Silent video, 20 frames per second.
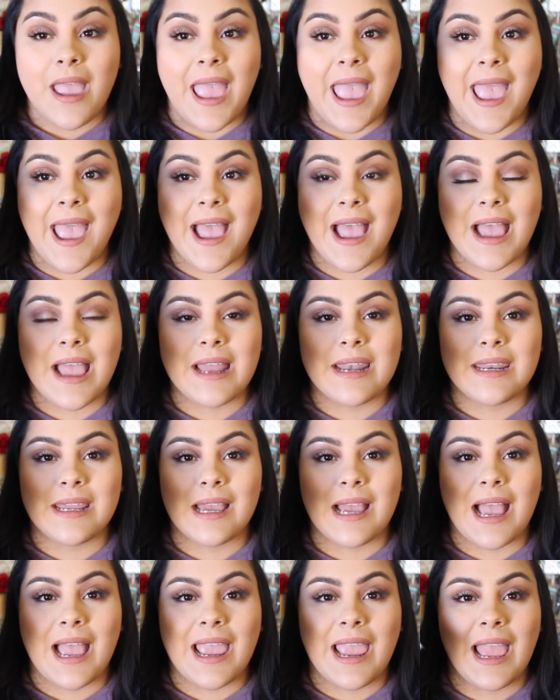
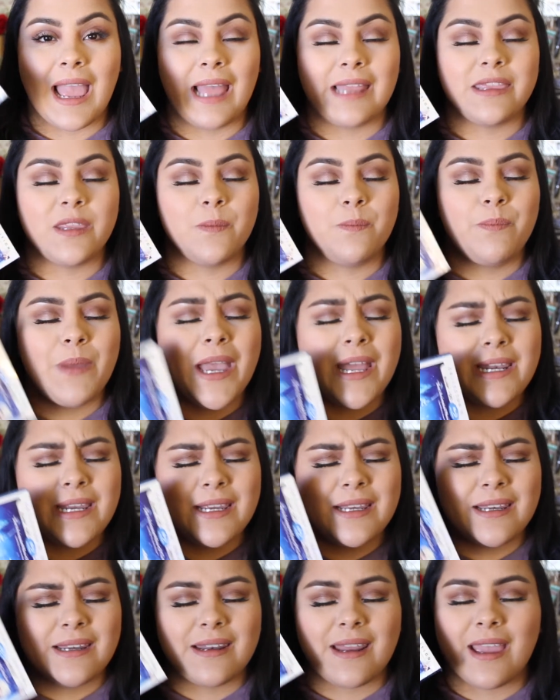and I had the
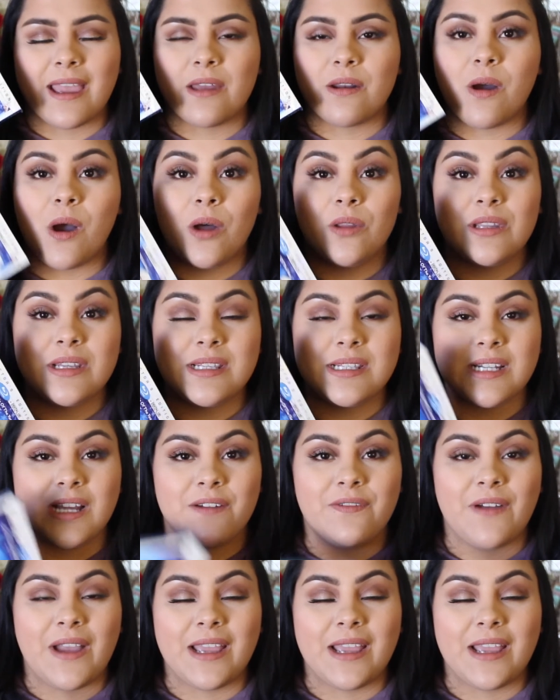bedding and I had all this stuff.